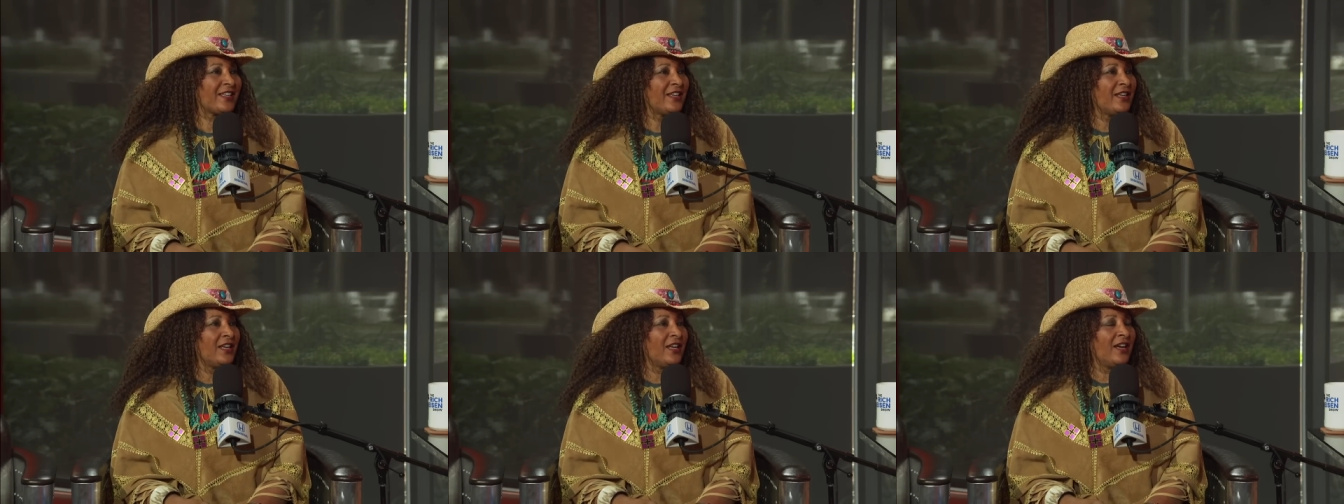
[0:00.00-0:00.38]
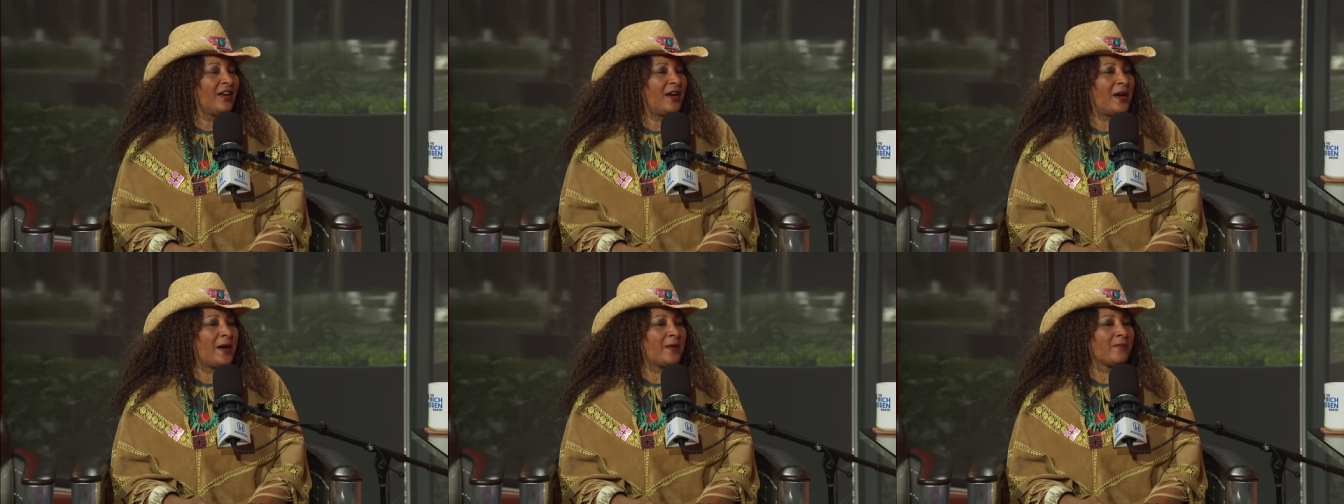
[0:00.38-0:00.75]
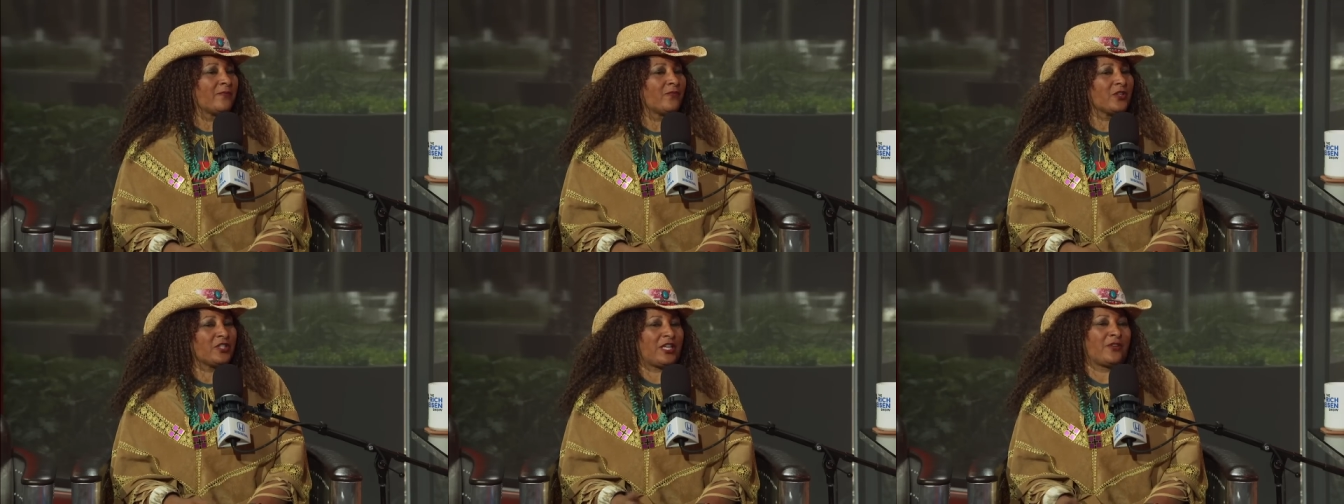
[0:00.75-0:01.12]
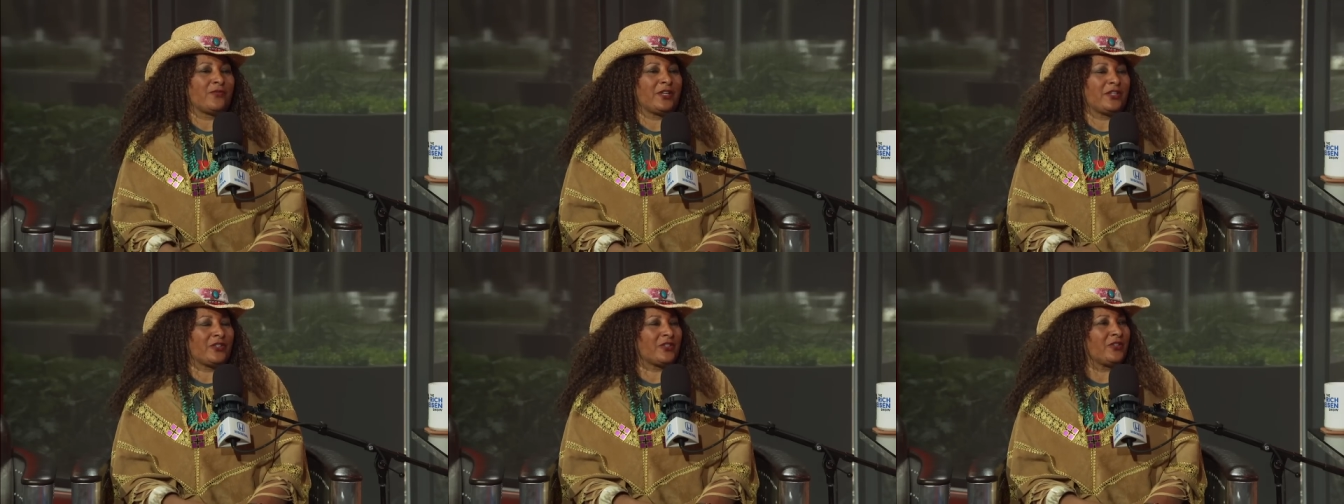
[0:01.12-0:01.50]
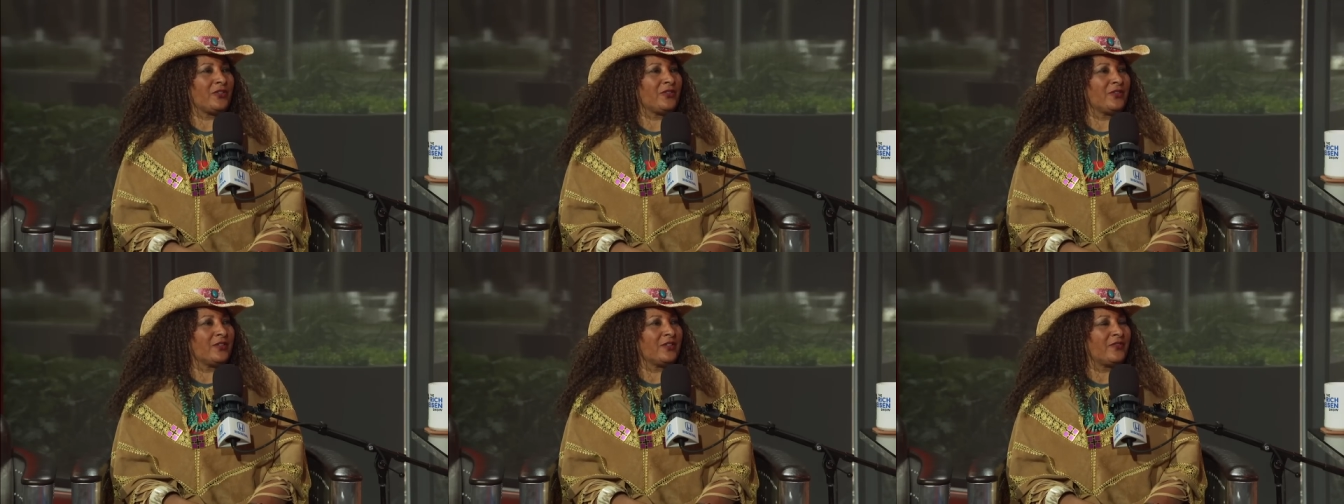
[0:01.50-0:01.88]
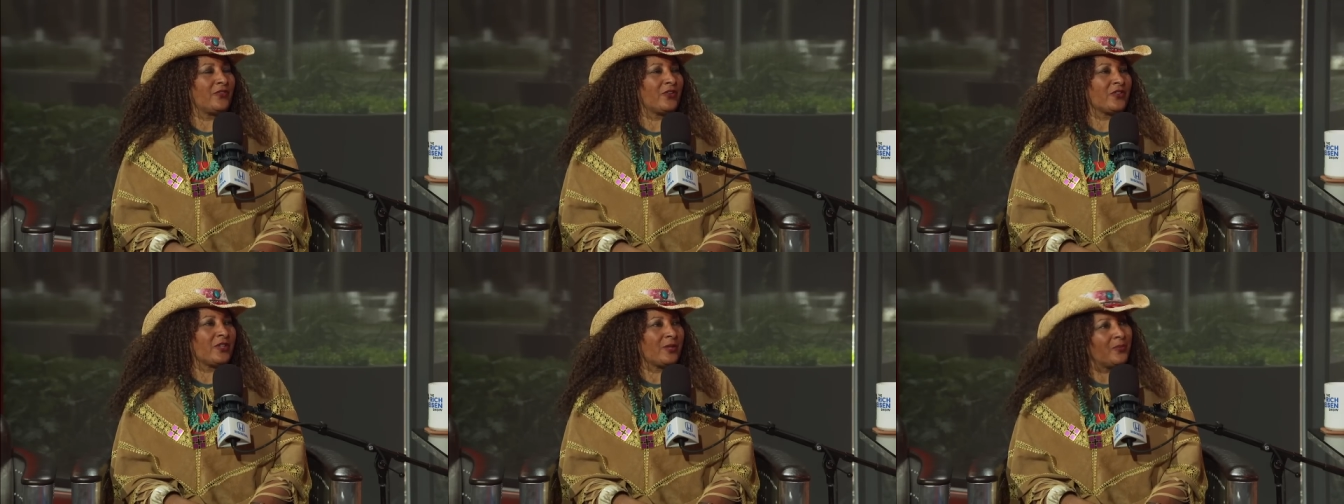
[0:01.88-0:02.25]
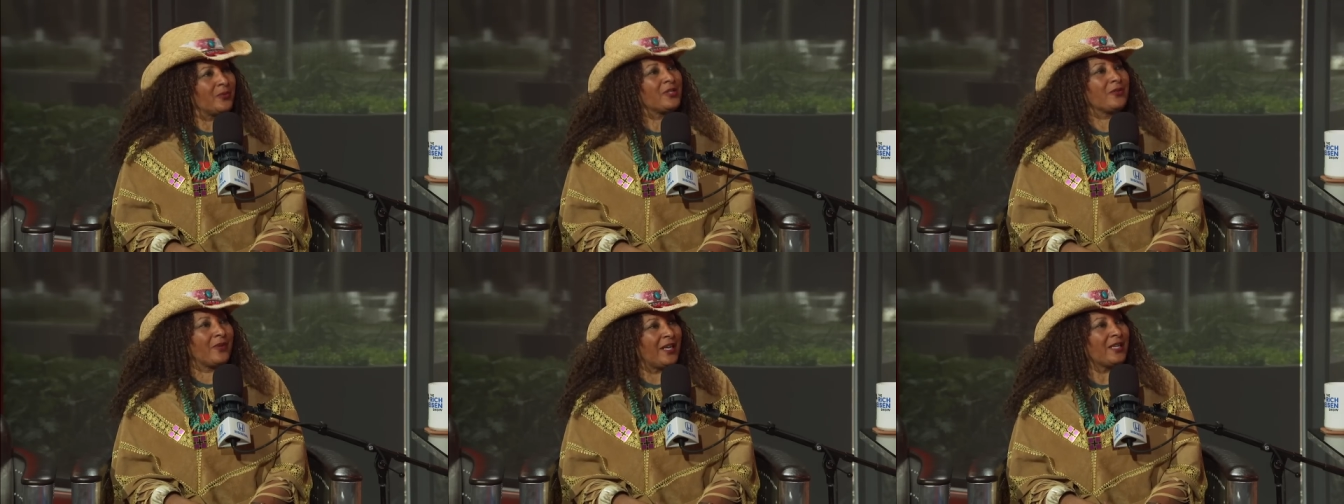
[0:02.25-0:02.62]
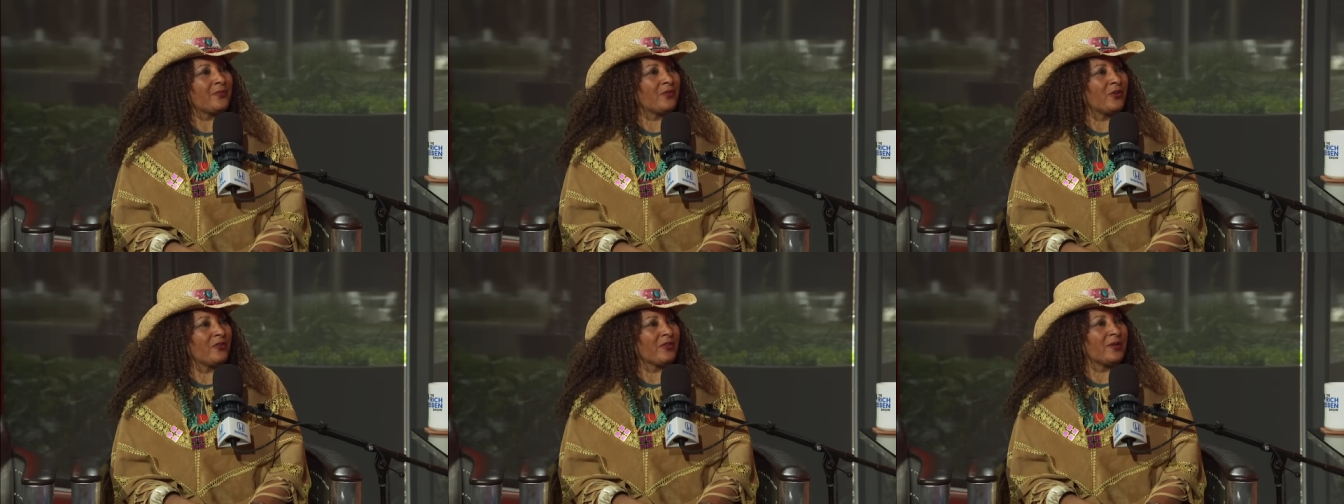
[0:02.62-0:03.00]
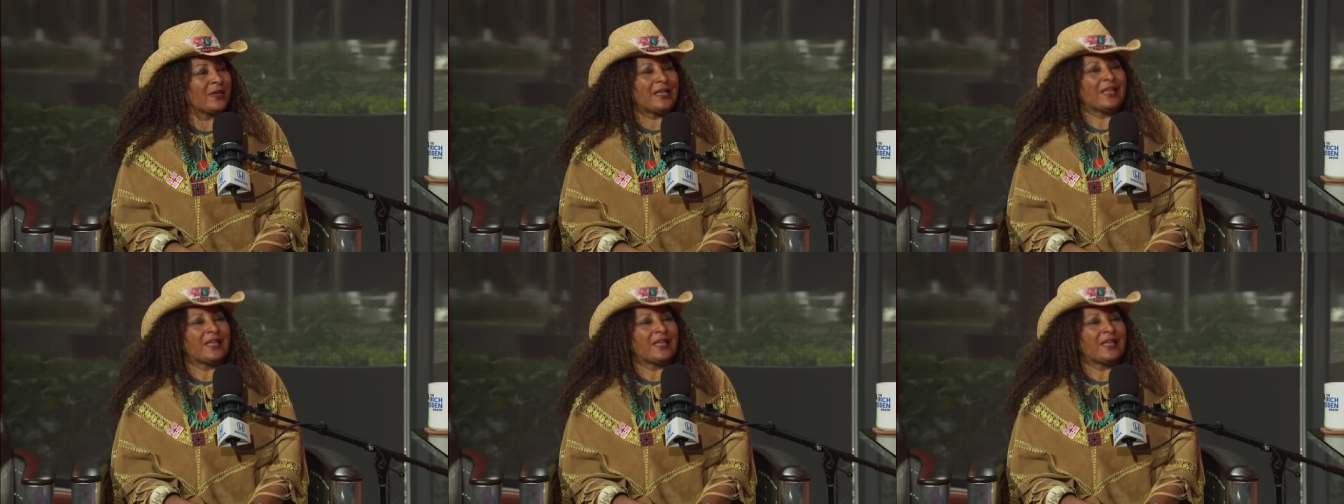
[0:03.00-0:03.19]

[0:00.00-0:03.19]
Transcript: Okay. Um, which I rescued for a therapeutic riding program.